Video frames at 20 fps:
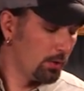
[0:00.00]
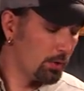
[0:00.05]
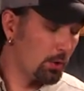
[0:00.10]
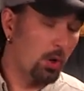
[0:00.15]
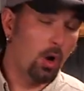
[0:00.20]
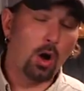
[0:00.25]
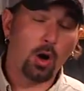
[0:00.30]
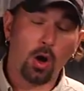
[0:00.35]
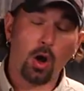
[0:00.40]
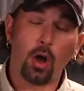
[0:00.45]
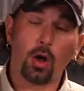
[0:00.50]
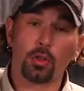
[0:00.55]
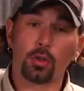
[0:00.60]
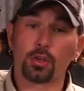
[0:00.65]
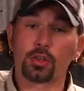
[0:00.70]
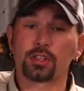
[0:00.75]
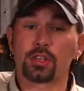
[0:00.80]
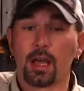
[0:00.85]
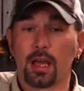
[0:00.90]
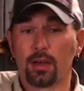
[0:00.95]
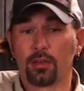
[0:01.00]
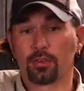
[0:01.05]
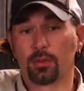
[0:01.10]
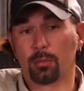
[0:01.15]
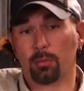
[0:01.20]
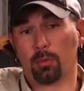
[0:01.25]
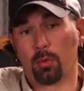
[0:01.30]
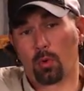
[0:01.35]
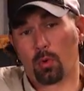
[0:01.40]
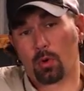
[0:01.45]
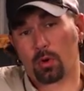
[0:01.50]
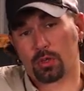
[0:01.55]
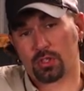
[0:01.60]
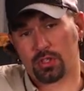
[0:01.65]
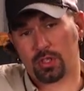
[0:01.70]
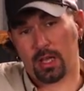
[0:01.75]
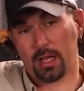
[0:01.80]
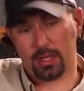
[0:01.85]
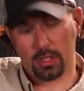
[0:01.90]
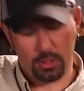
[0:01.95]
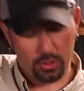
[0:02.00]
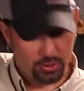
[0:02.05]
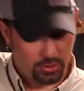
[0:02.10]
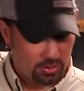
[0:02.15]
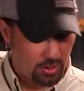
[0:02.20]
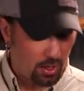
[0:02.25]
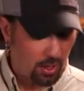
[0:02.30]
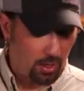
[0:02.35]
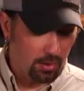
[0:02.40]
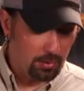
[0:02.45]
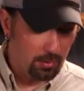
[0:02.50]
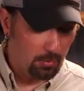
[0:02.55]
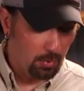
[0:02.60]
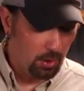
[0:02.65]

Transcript: There are other styles of boresighters on the